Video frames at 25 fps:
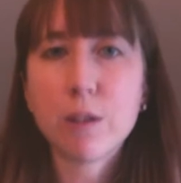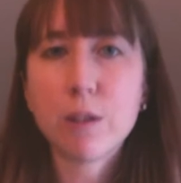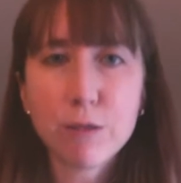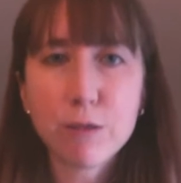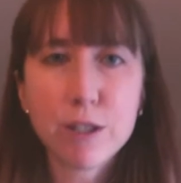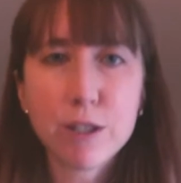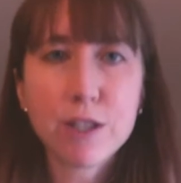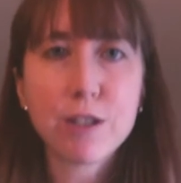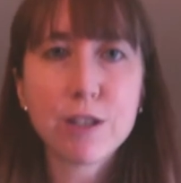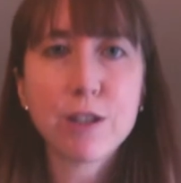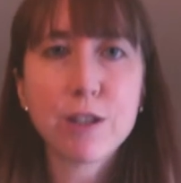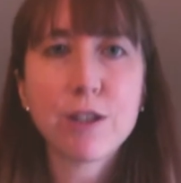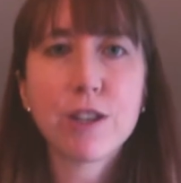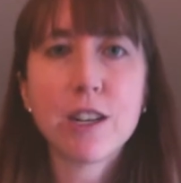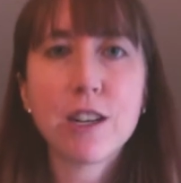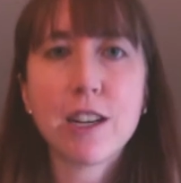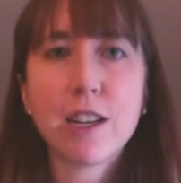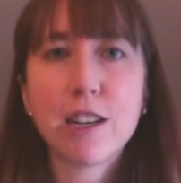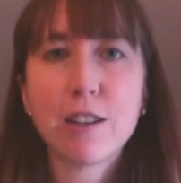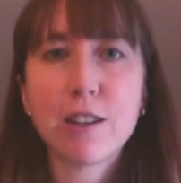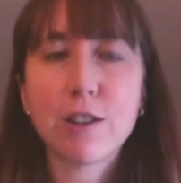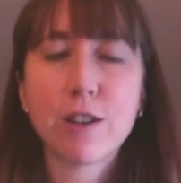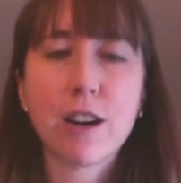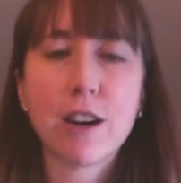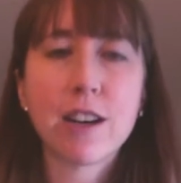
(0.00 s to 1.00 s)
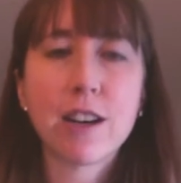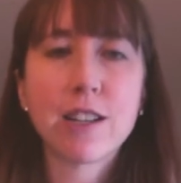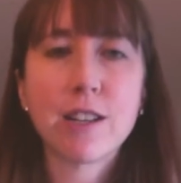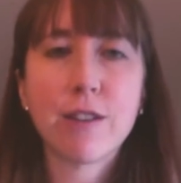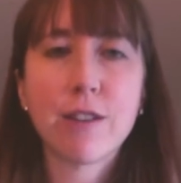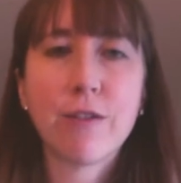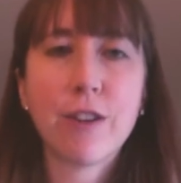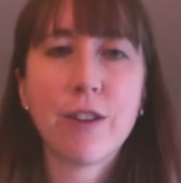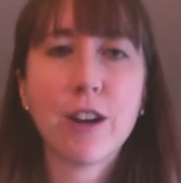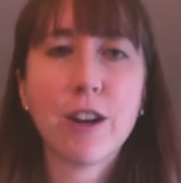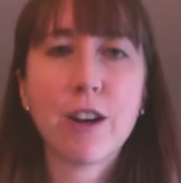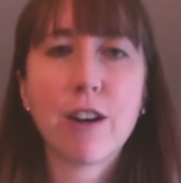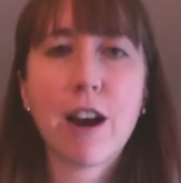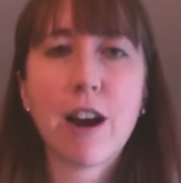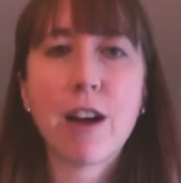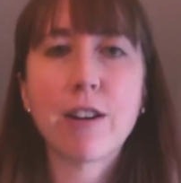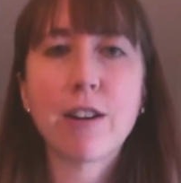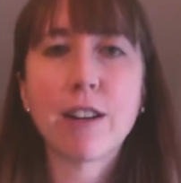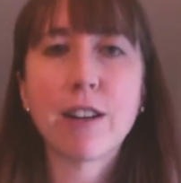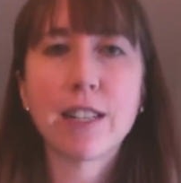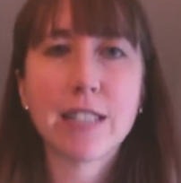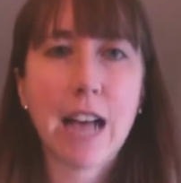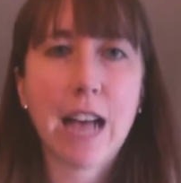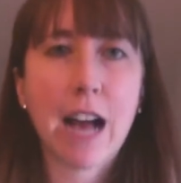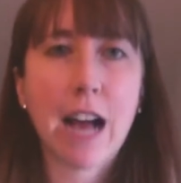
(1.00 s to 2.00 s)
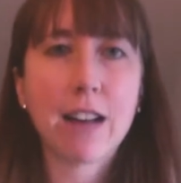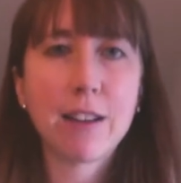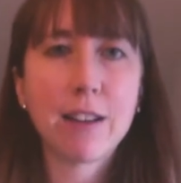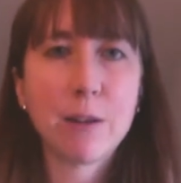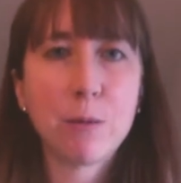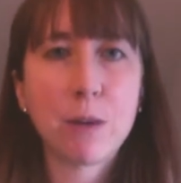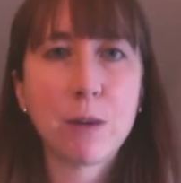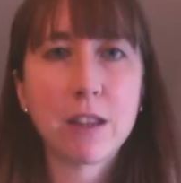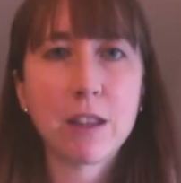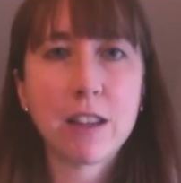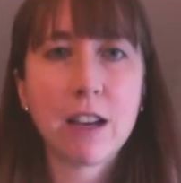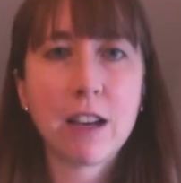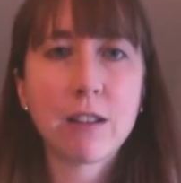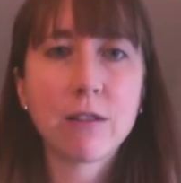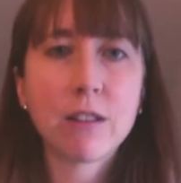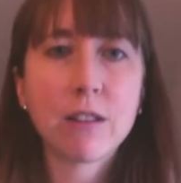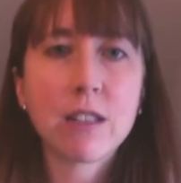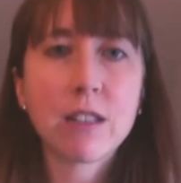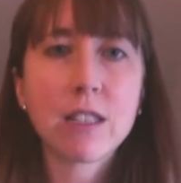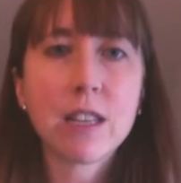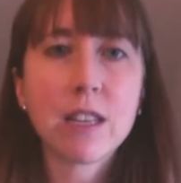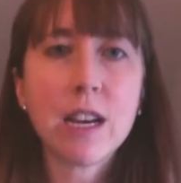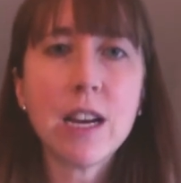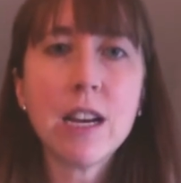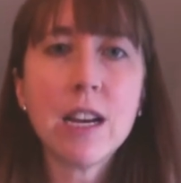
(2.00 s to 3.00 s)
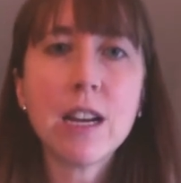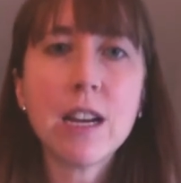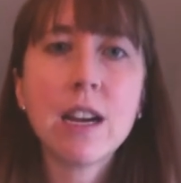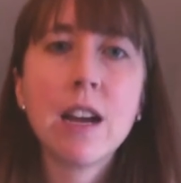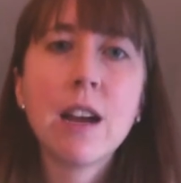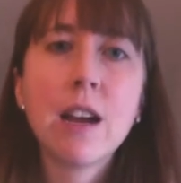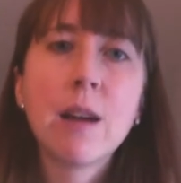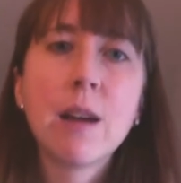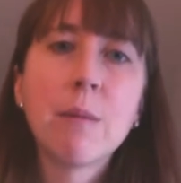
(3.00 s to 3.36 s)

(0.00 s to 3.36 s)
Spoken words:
researching and trying to figure out exactly what that looks like.